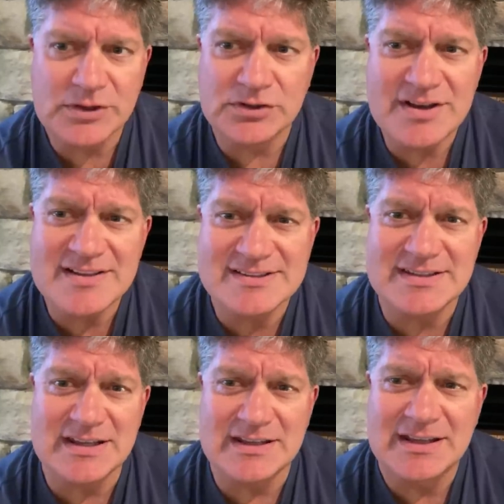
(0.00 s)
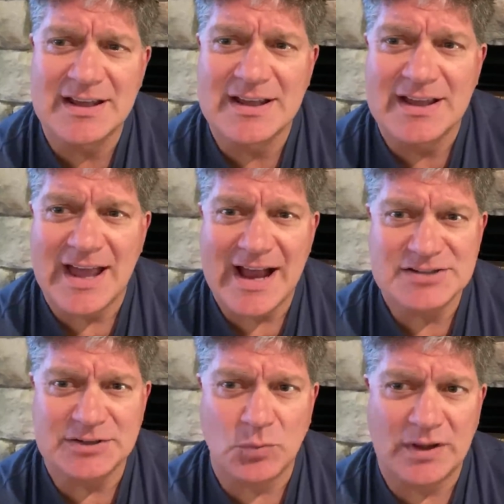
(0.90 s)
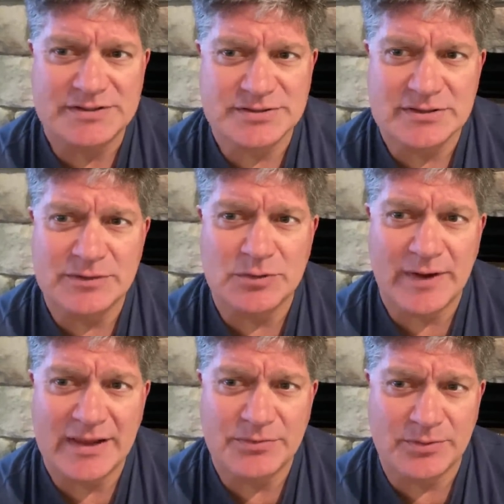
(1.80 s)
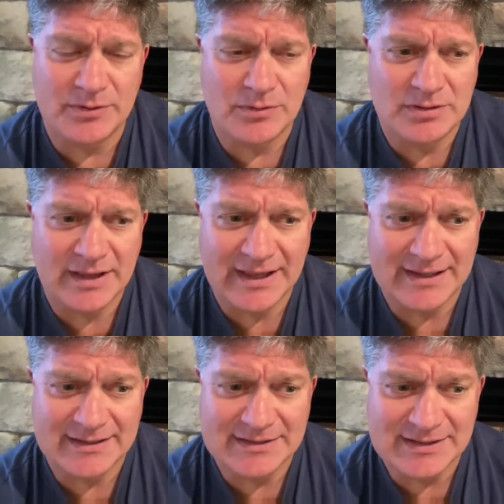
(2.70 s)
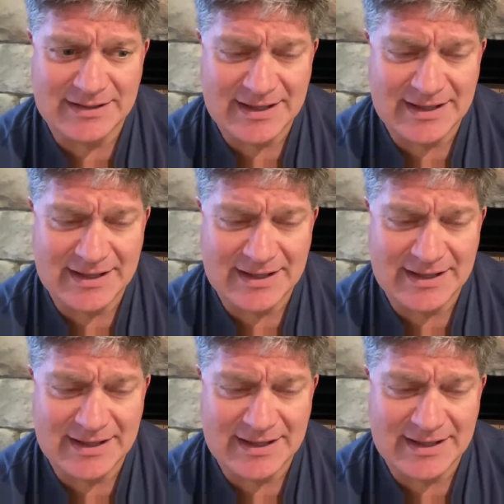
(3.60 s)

look and see actually what server it ran through, and